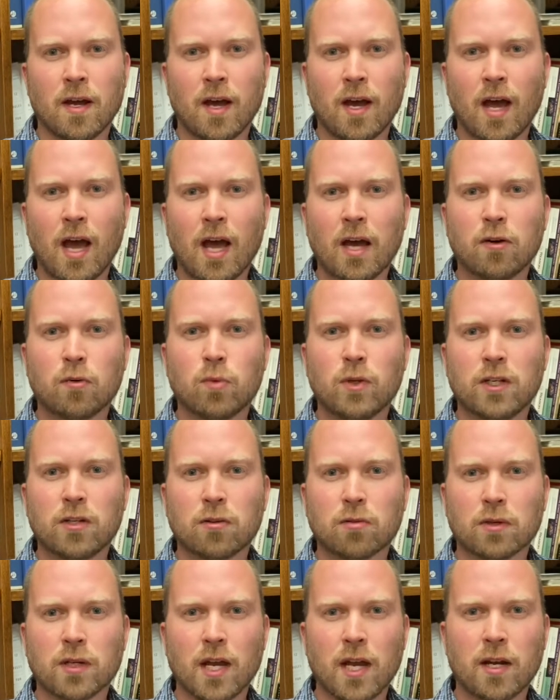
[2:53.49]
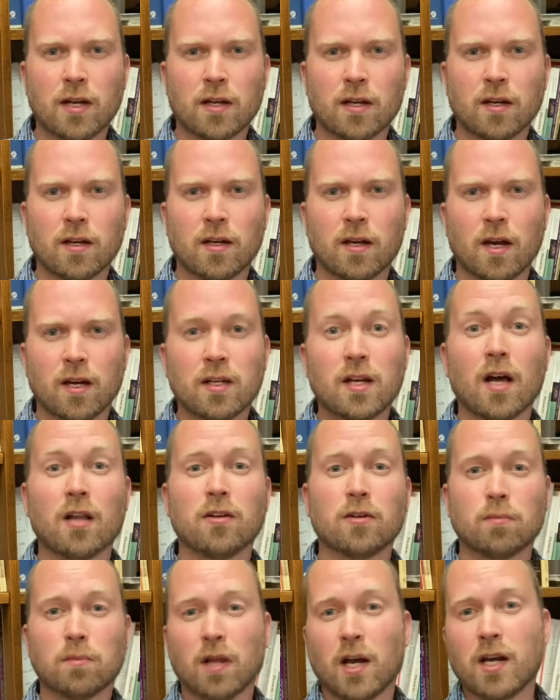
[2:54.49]
how do we create a
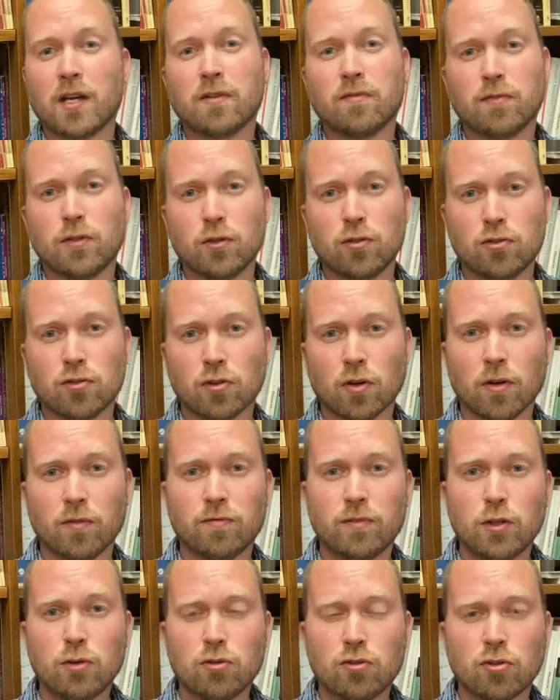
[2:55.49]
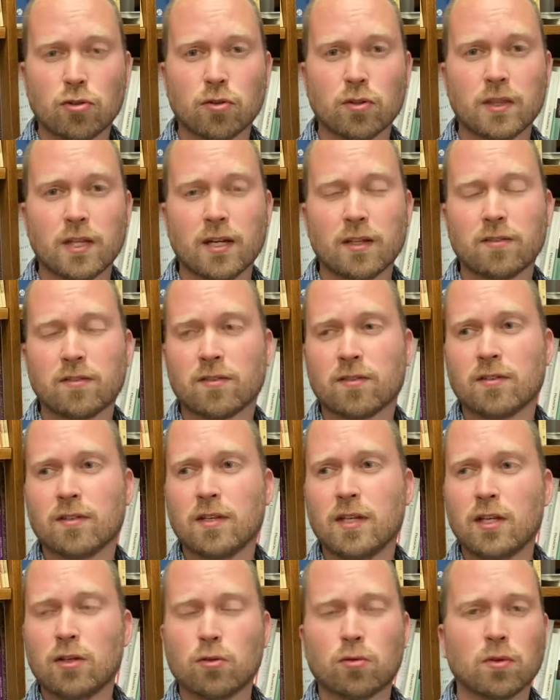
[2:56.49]
colorblind future, a future that's
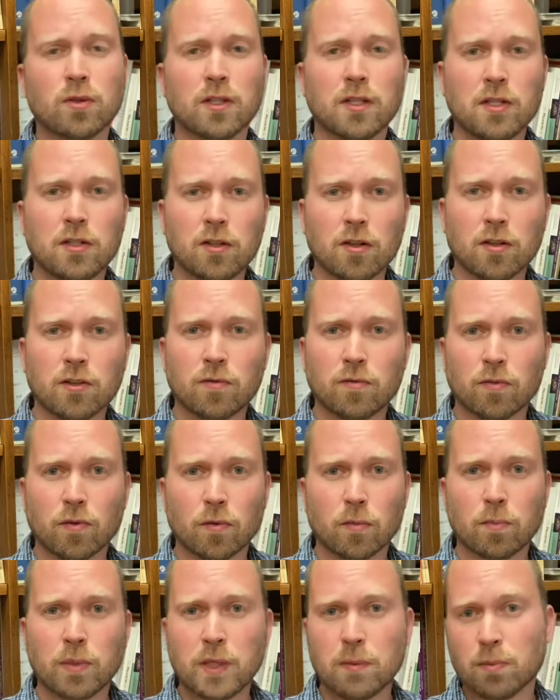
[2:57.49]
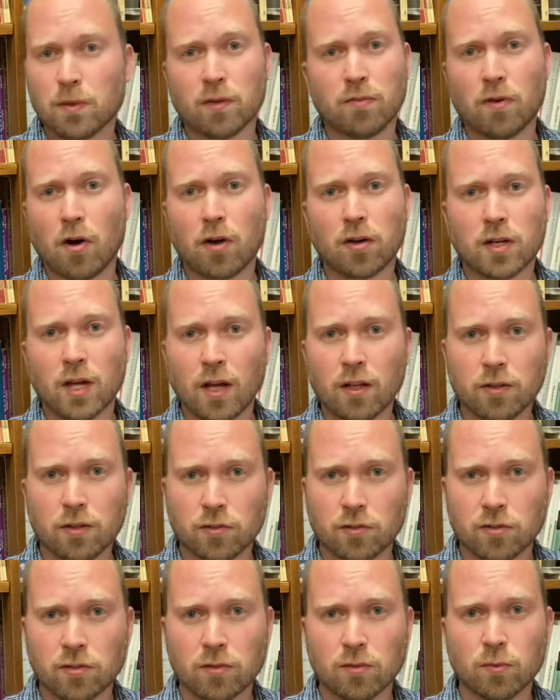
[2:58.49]
equally good for people of all
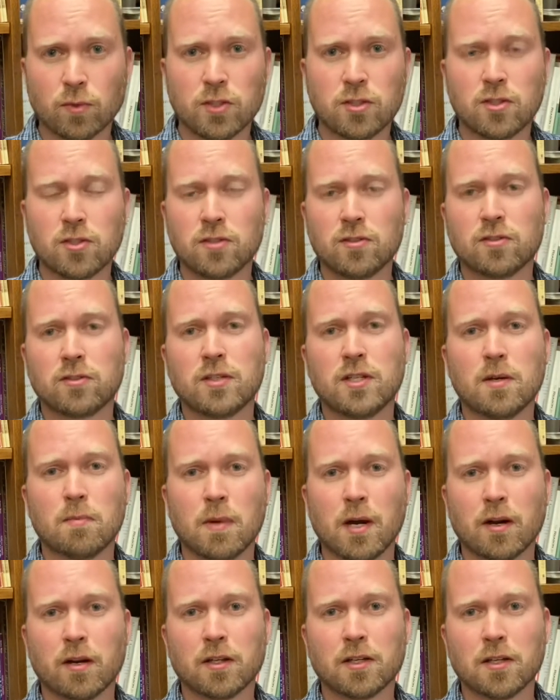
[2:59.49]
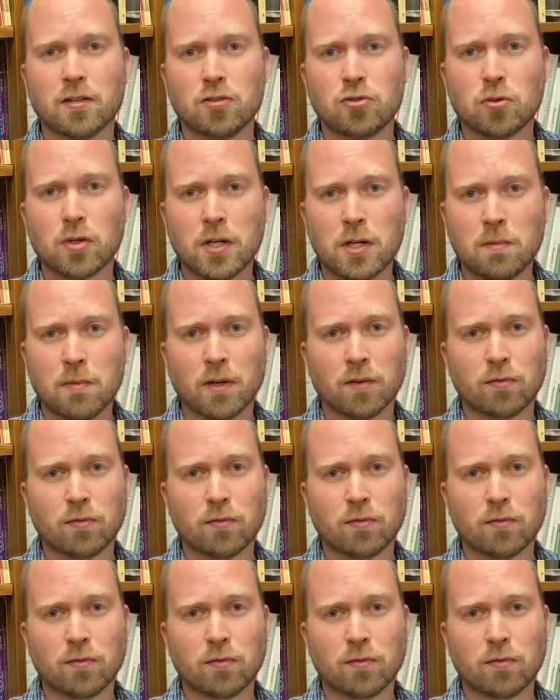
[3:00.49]
colors, which is the American dream, and of